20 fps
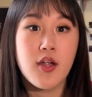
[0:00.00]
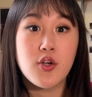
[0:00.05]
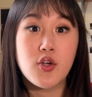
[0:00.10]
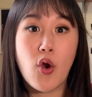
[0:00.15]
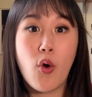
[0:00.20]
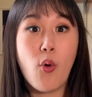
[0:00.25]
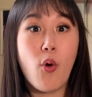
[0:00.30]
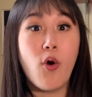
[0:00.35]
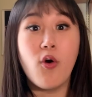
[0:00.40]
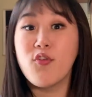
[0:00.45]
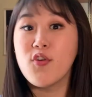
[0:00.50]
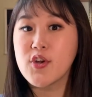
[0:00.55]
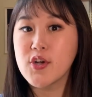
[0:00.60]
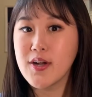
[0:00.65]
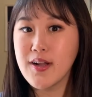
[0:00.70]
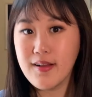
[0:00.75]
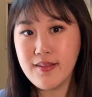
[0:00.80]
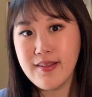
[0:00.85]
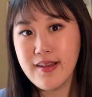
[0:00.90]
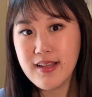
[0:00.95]
Go over
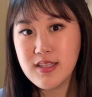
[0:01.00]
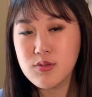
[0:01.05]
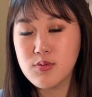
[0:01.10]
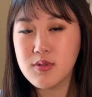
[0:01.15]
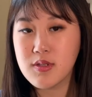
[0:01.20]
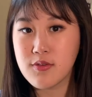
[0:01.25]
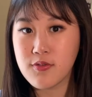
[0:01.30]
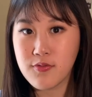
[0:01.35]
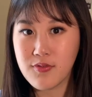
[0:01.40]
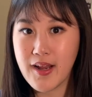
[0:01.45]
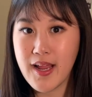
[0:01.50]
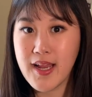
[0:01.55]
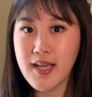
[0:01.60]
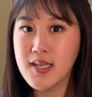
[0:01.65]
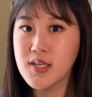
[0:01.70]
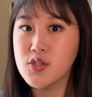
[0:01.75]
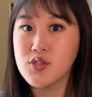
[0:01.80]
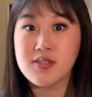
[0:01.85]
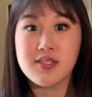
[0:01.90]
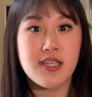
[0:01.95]
your outlines with a
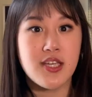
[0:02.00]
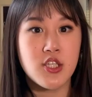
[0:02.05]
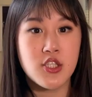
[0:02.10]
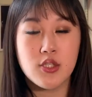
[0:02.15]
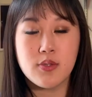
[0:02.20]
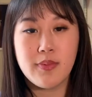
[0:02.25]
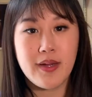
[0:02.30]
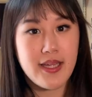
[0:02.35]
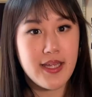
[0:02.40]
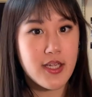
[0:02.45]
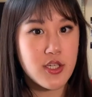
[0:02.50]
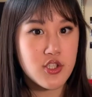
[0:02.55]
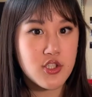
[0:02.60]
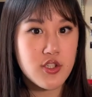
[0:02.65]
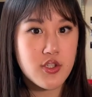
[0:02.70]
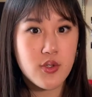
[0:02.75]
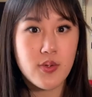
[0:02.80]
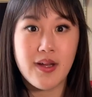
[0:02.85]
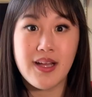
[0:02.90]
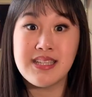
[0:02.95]
friend, just issue by
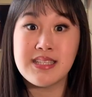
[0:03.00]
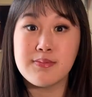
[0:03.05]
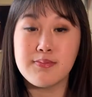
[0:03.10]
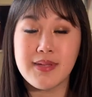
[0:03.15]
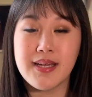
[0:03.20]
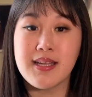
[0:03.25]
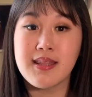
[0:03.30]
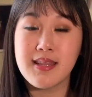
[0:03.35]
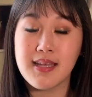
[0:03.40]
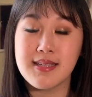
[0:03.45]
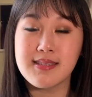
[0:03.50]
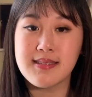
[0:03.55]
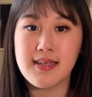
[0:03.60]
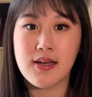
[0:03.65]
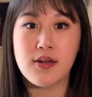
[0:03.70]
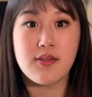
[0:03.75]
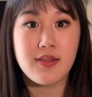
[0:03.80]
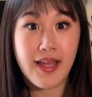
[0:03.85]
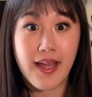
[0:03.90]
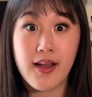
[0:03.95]
issue. Explain things
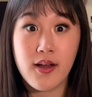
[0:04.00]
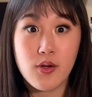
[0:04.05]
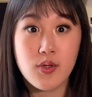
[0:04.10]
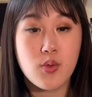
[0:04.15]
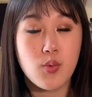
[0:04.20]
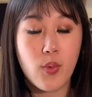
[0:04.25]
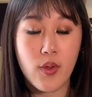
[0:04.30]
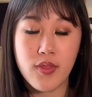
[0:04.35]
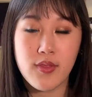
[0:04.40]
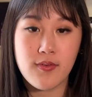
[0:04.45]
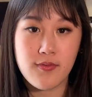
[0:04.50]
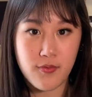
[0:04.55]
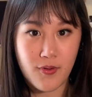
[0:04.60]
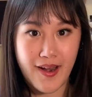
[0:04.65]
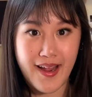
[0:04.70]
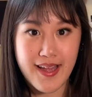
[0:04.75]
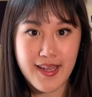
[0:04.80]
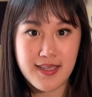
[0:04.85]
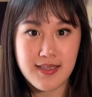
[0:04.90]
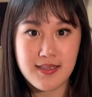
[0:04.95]
out loud with a
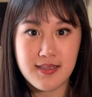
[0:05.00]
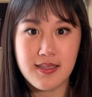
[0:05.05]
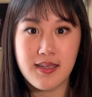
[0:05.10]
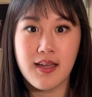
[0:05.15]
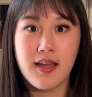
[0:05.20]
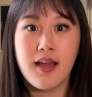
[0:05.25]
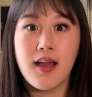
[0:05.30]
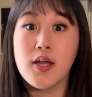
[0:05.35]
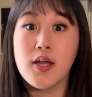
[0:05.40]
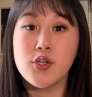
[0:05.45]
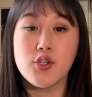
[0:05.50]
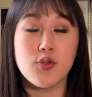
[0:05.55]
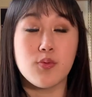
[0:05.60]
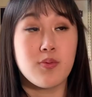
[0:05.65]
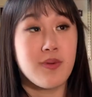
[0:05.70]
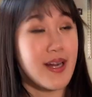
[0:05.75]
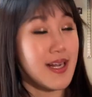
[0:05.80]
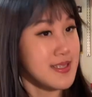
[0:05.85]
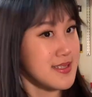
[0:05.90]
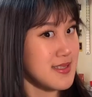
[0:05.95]
friend. Do
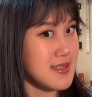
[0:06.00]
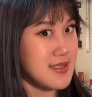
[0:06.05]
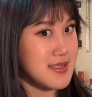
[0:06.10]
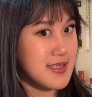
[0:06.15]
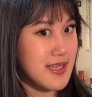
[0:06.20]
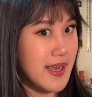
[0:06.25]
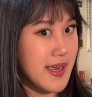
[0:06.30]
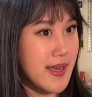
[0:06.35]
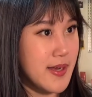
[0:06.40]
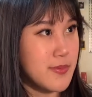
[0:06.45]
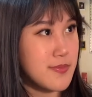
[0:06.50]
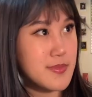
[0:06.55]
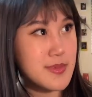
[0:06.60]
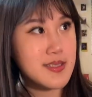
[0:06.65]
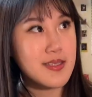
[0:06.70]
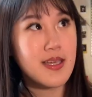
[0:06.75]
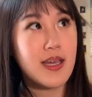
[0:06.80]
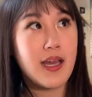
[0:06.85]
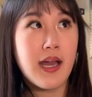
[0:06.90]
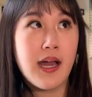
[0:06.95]
practice
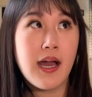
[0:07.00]
exams.